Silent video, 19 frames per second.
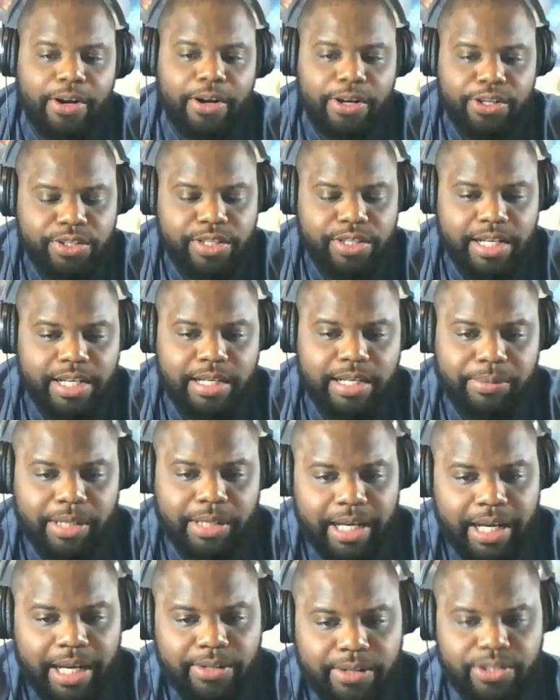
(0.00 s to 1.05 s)
I heard you say
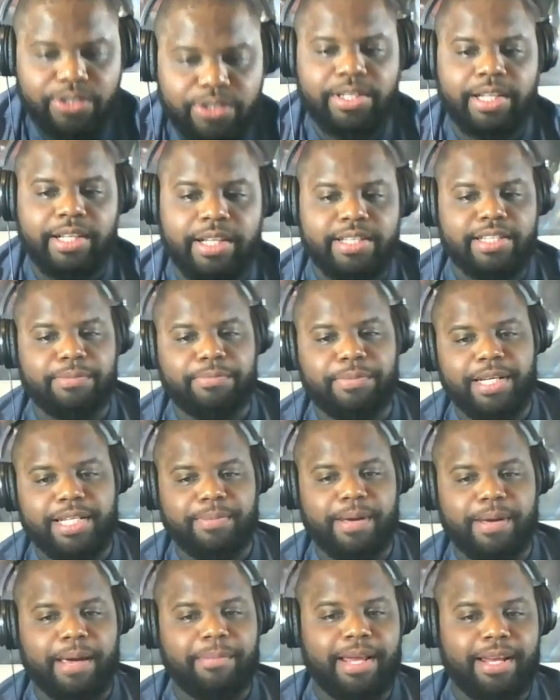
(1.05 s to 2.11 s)
something else. You said this is the
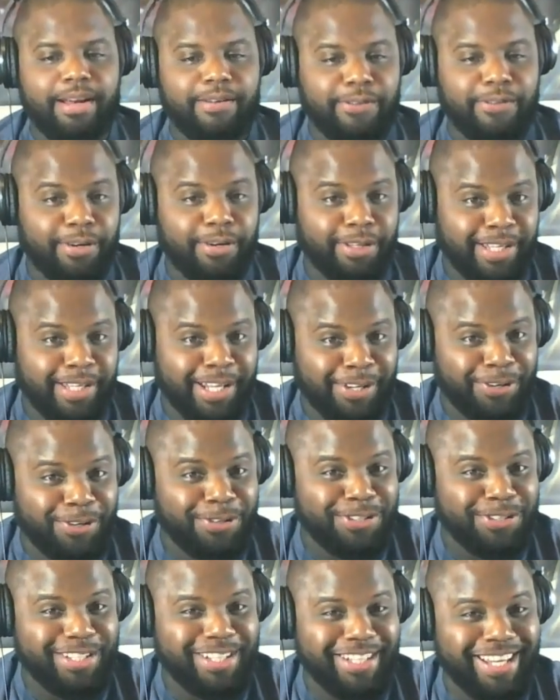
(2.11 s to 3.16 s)
best Batman ever. Can I
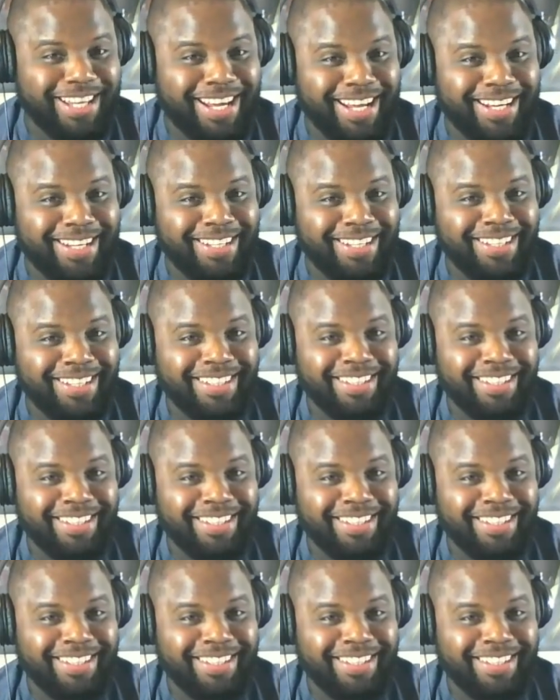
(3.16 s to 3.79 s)
hold you to that?